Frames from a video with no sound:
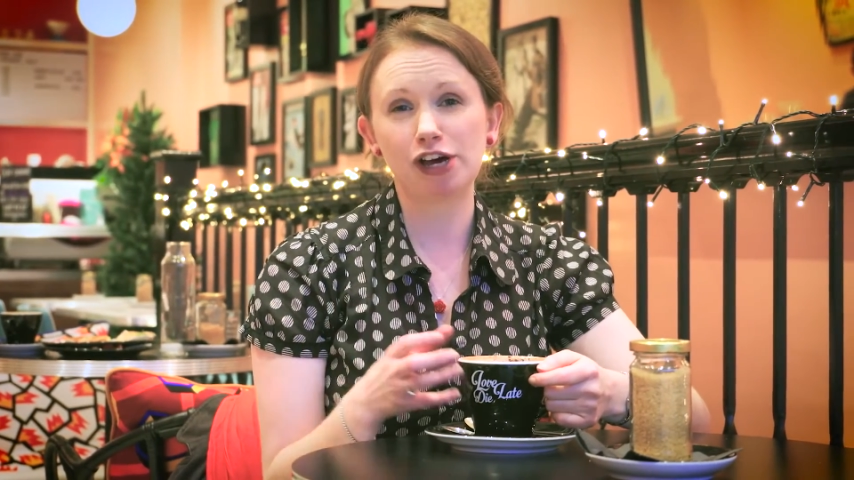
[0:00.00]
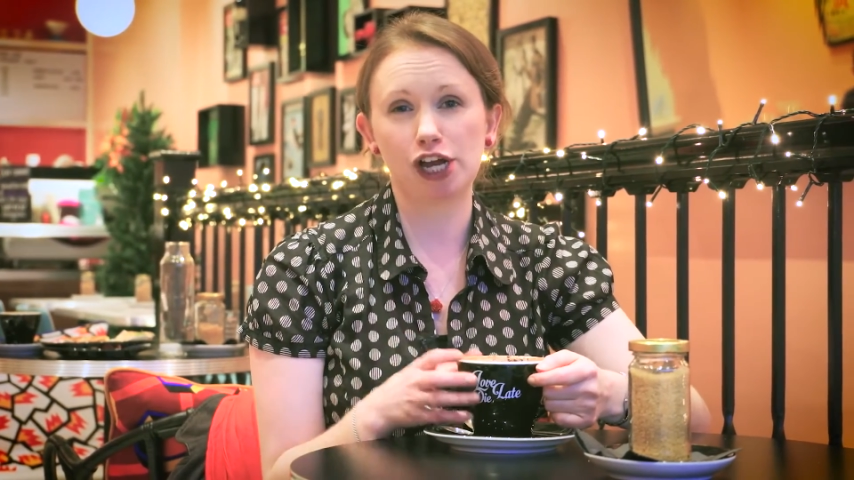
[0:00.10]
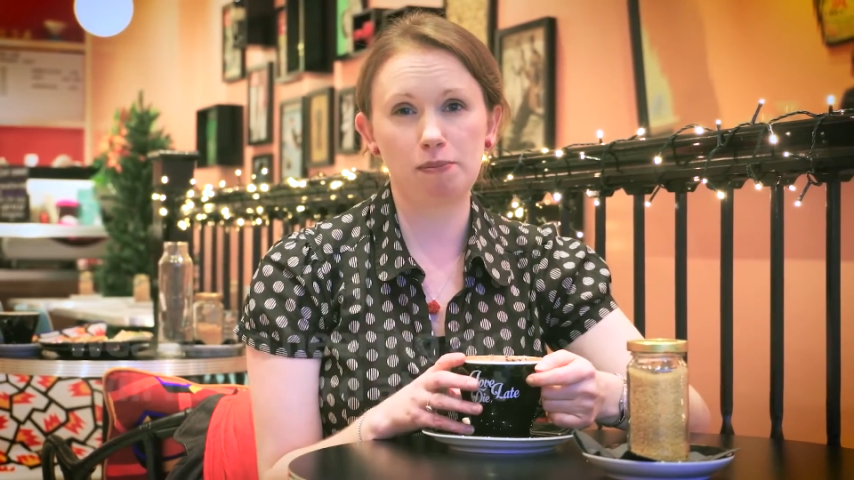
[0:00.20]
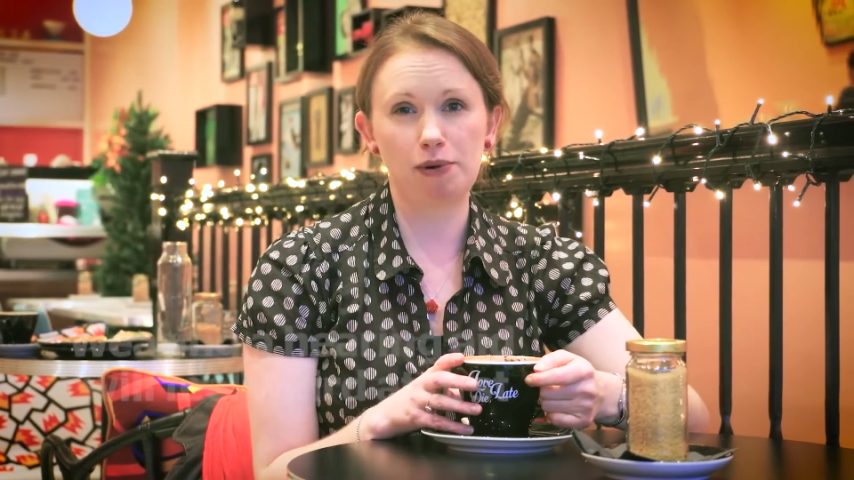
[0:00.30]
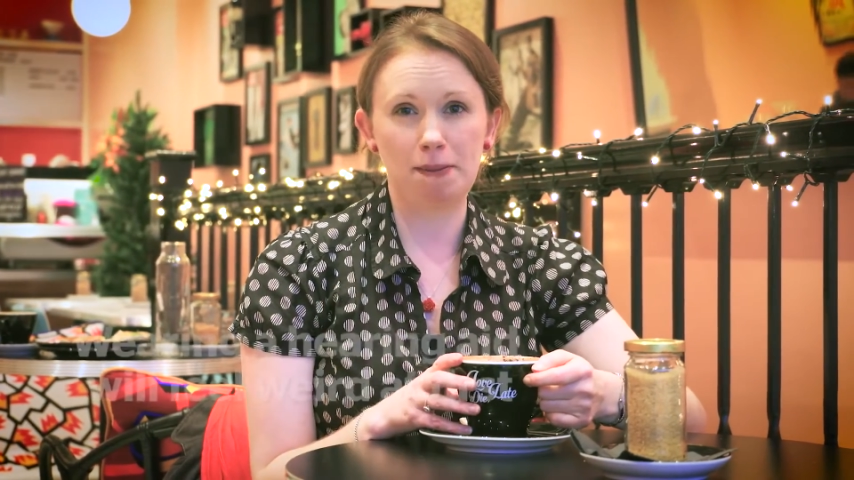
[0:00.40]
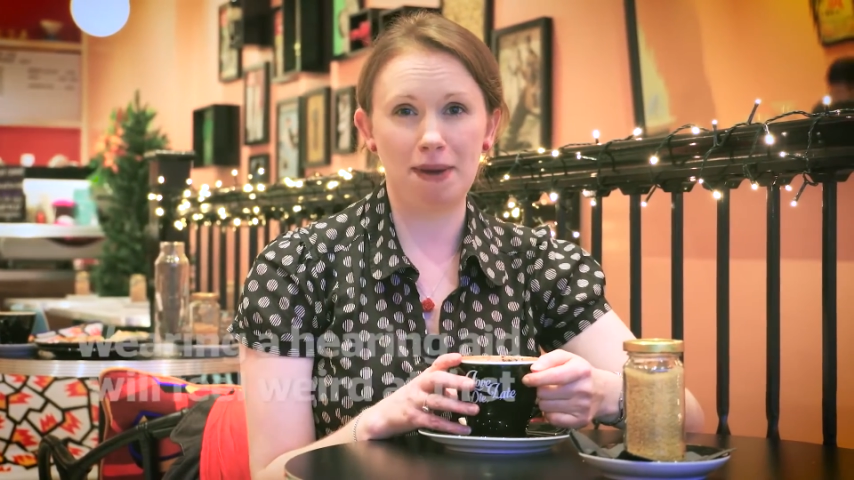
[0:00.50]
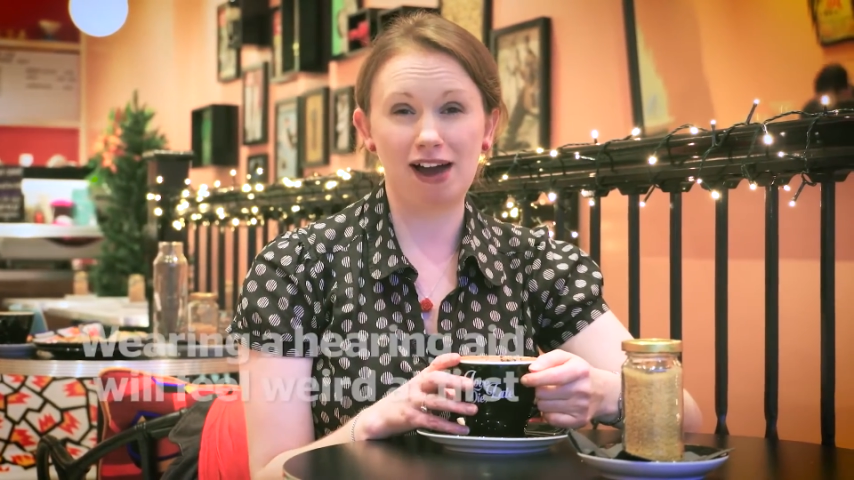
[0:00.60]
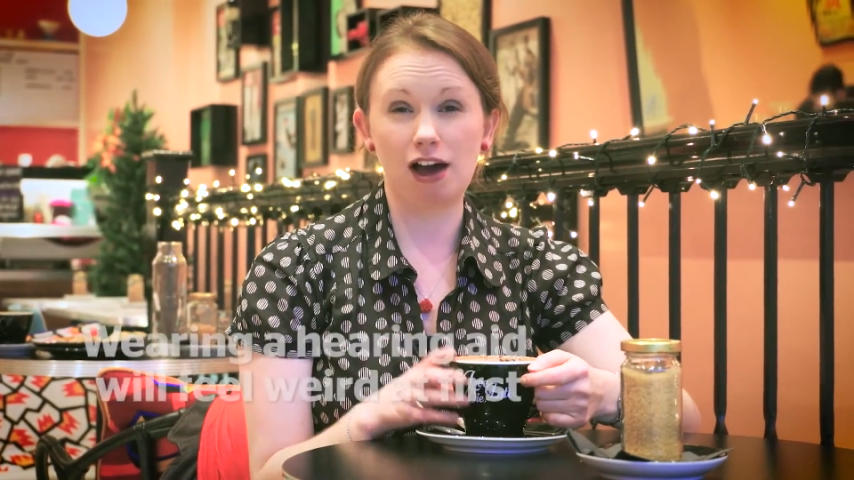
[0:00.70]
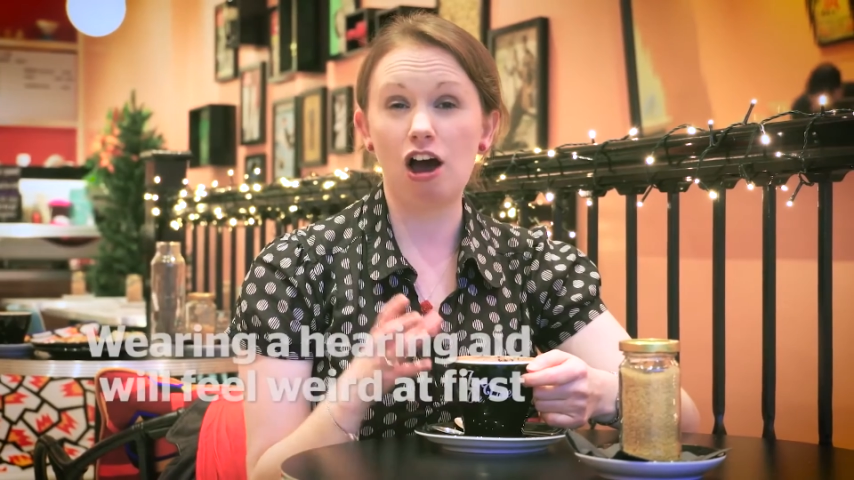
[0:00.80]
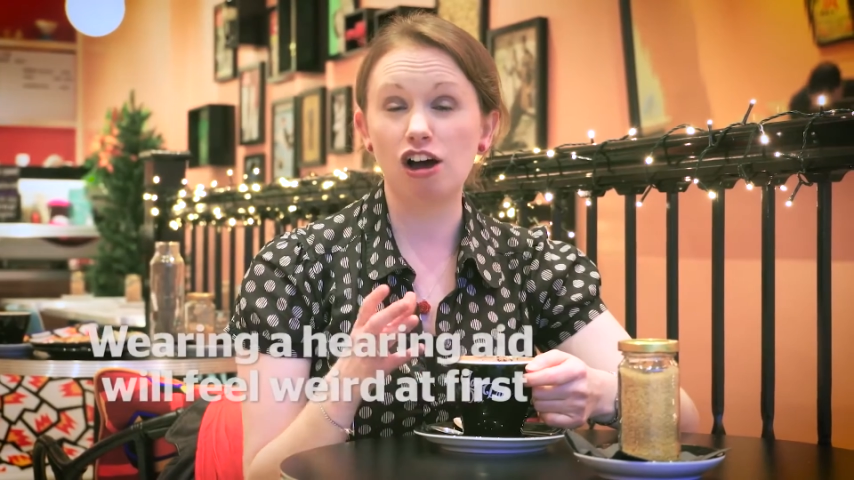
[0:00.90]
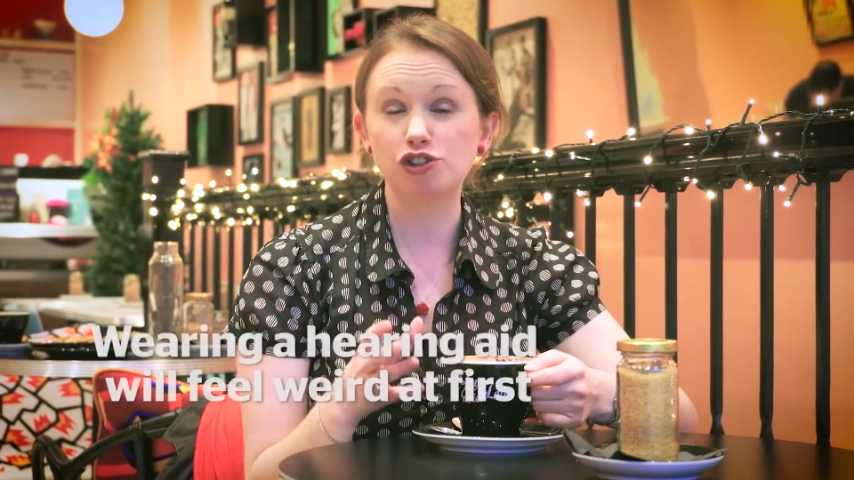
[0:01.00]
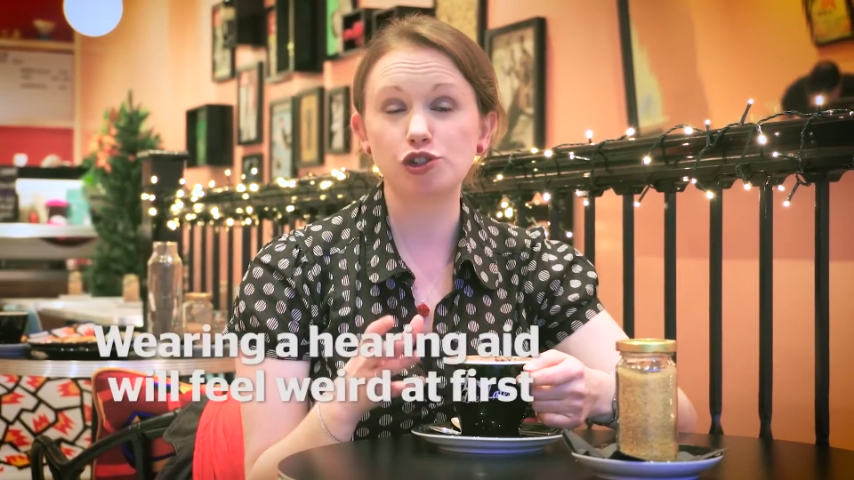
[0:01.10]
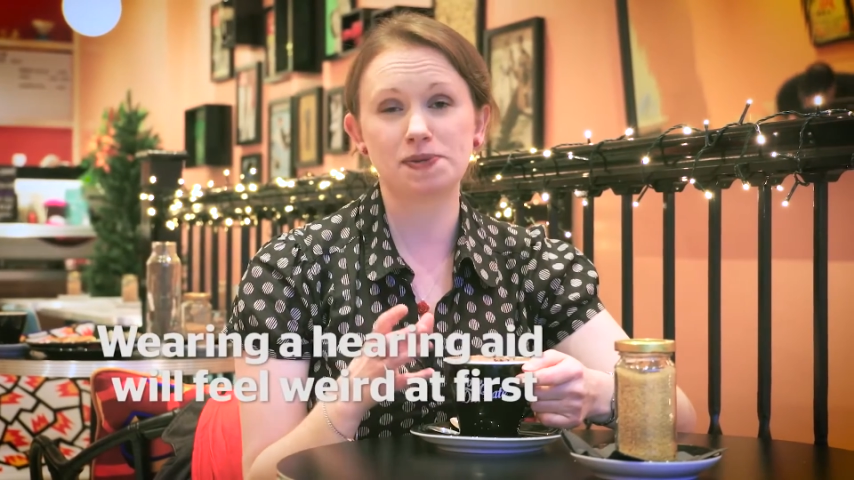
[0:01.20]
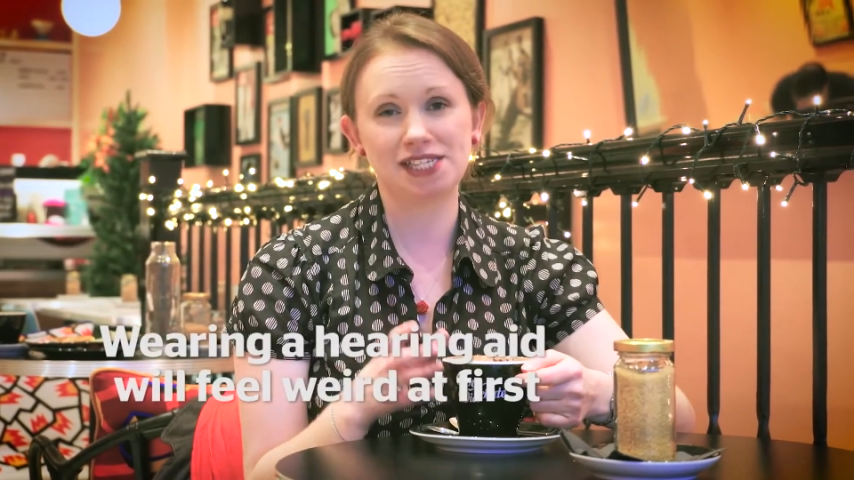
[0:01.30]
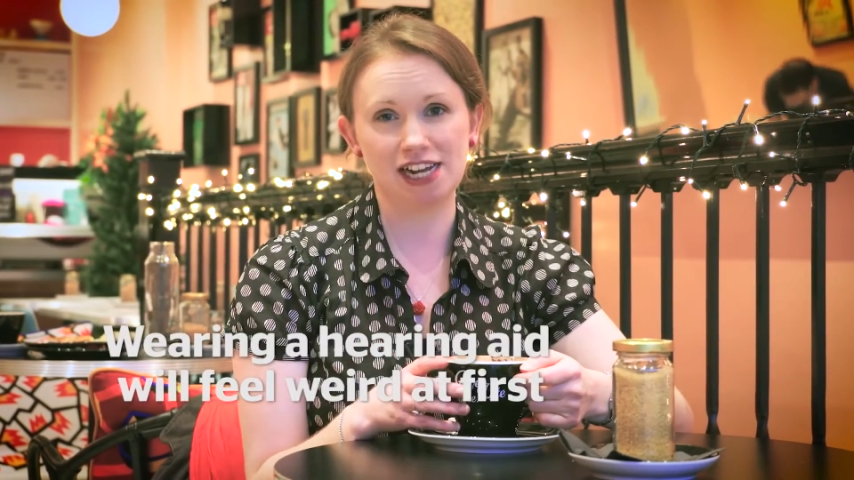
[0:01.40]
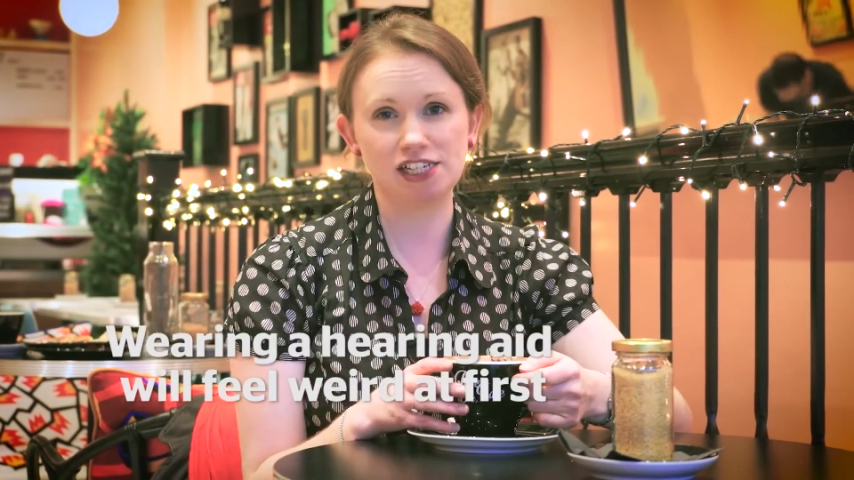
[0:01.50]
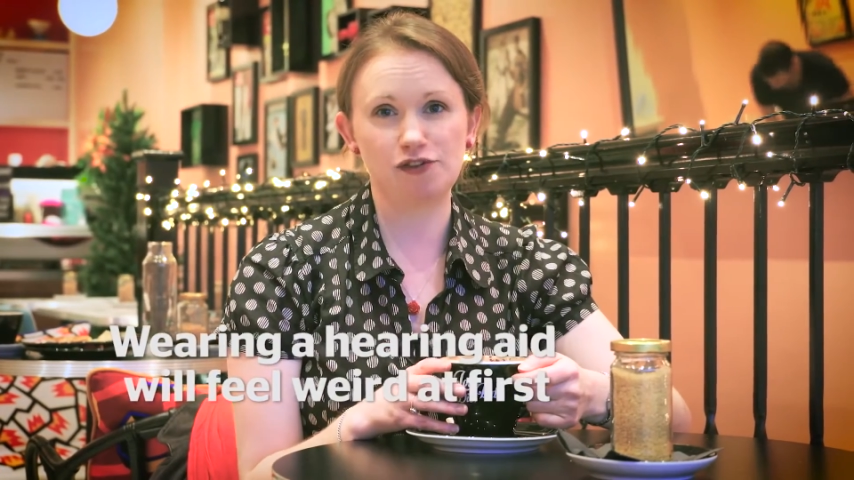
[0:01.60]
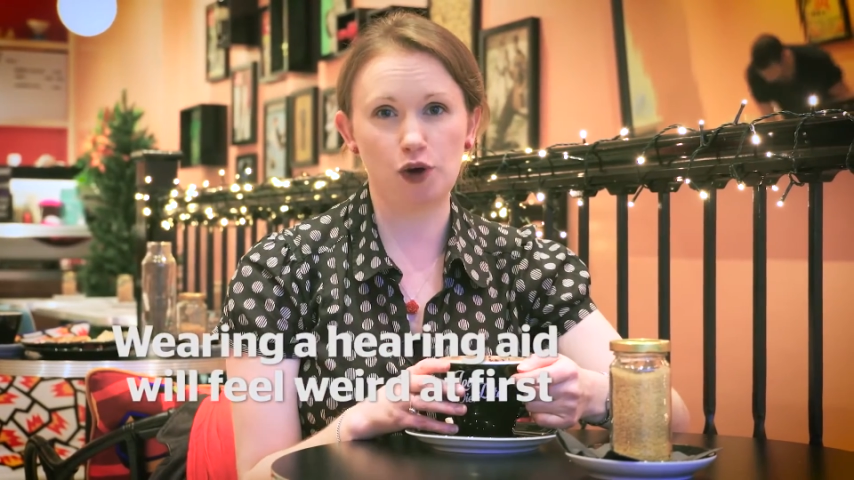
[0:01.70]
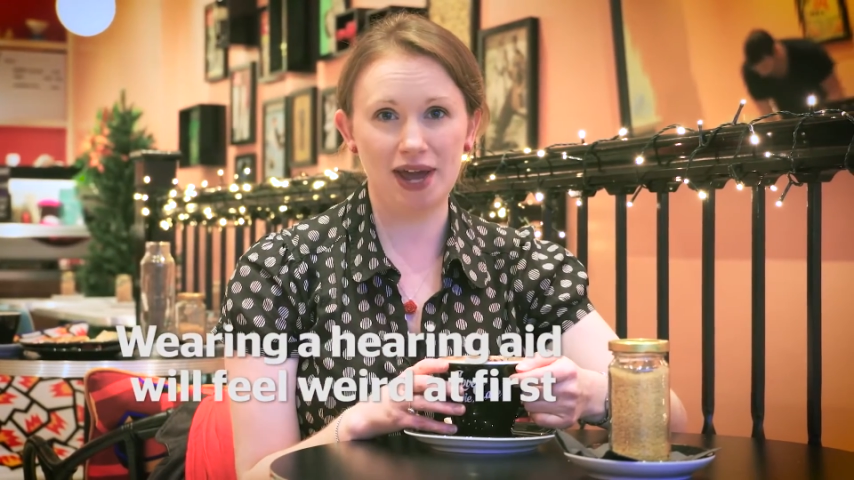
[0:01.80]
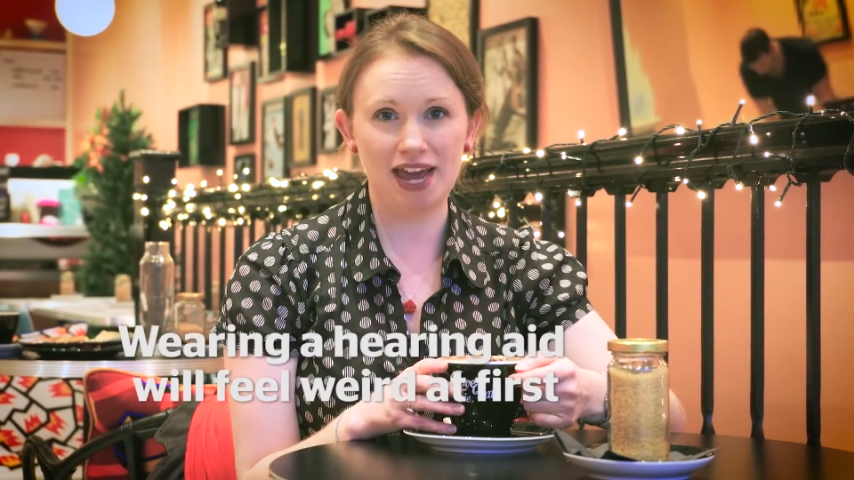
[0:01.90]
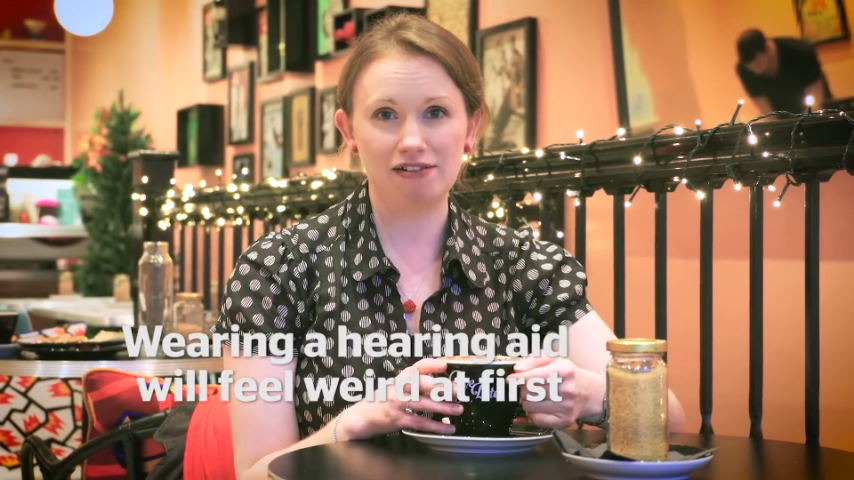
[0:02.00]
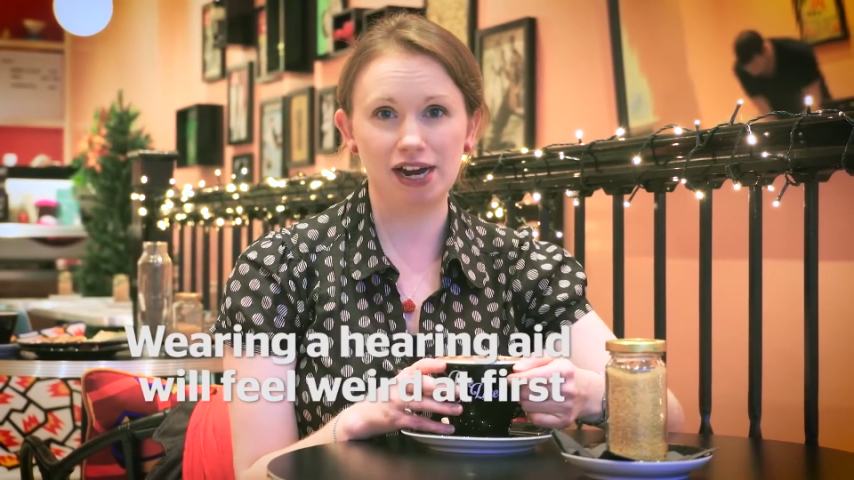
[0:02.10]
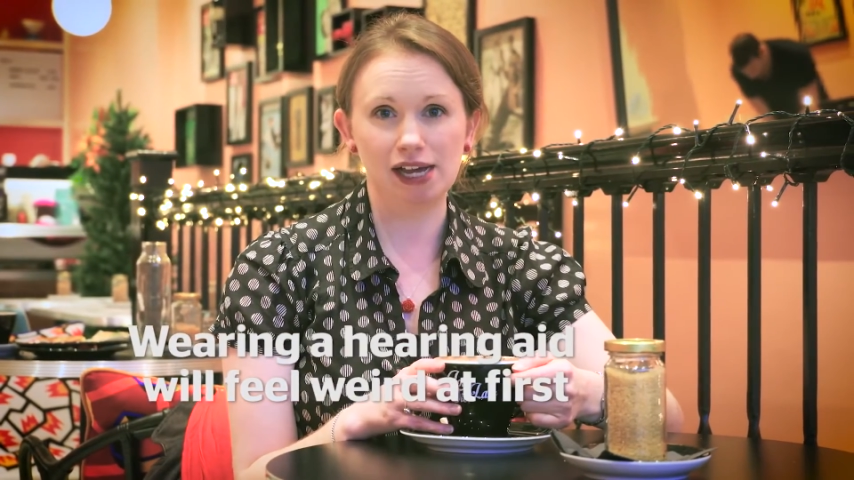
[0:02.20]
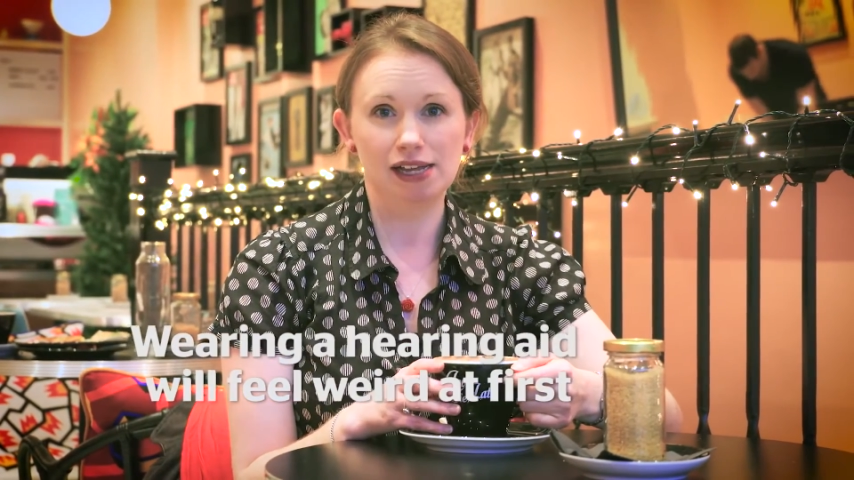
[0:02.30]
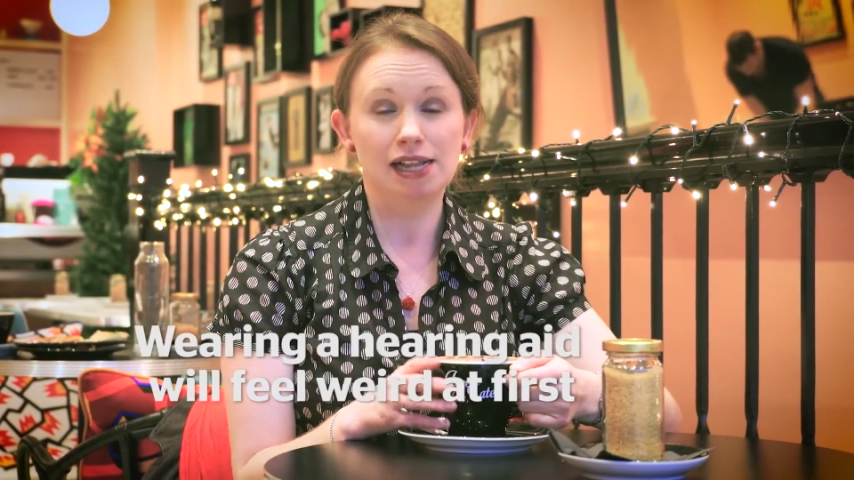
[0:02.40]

going to bring back 100% of your hearing,